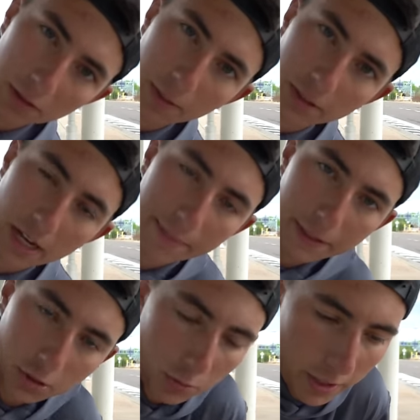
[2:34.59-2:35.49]
He's about 10
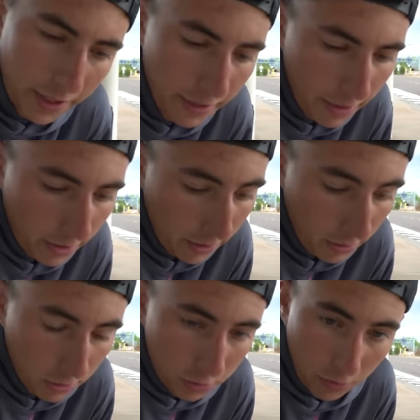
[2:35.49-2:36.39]
minutes away.
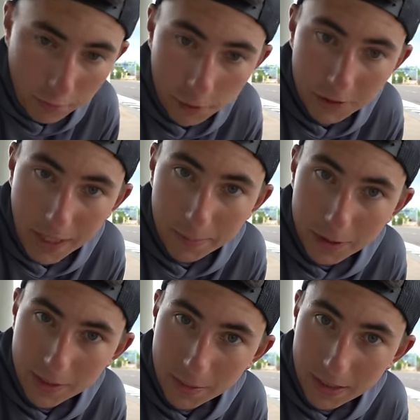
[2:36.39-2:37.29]
So the first stop
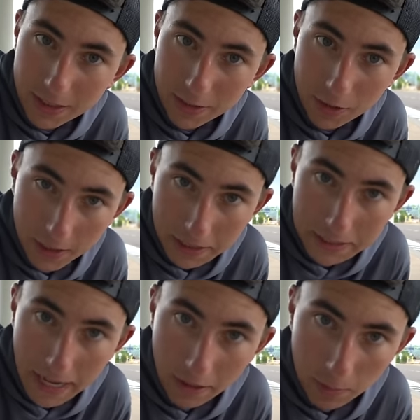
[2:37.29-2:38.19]
is going to be either like a
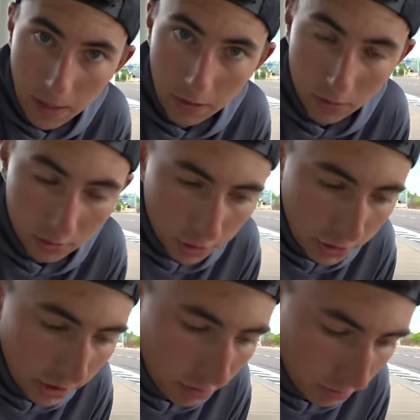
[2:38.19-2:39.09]
Gander Mountain or
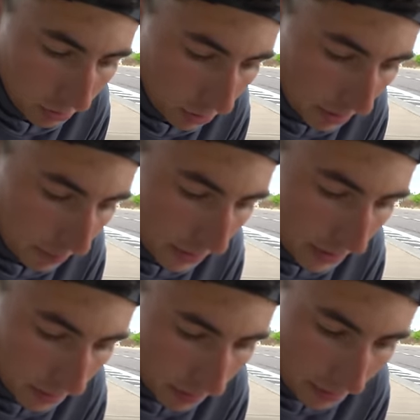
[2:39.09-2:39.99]
Shields or
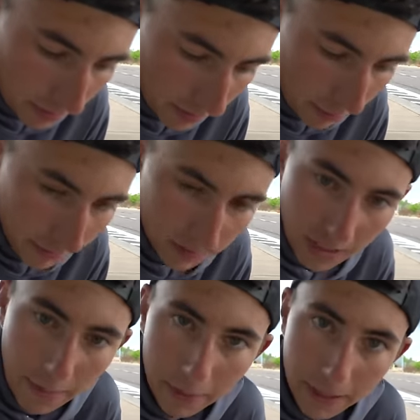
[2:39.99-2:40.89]
something. Then we have to
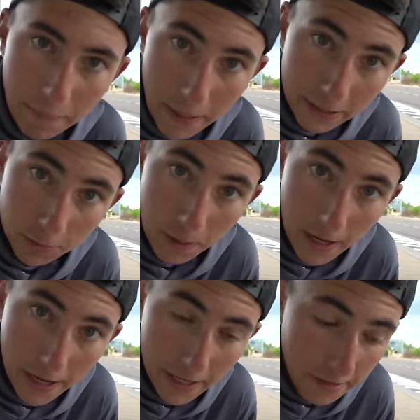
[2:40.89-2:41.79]
stop at like a Best
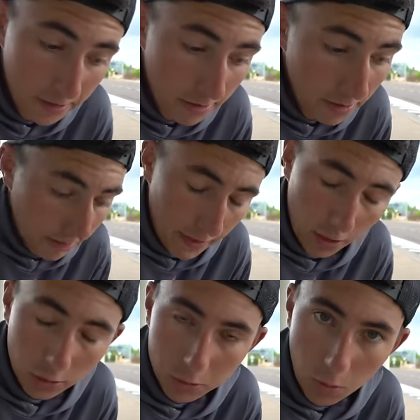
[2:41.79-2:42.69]
Buy and then
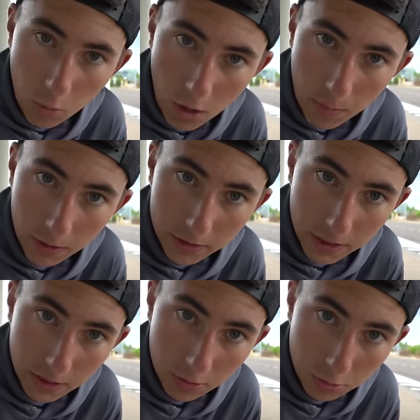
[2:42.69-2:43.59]
also a Walmart to
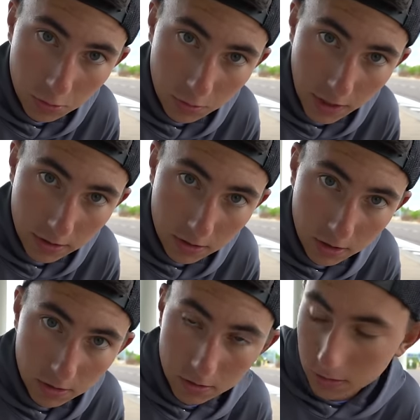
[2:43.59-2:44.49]
get a new suitcase
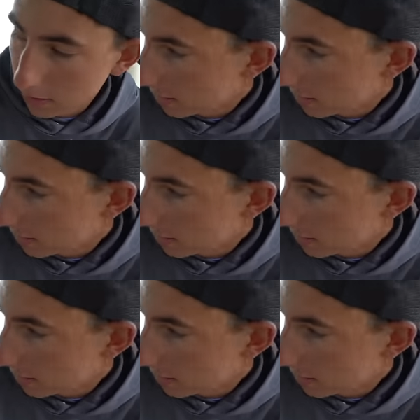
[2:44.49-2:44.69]
because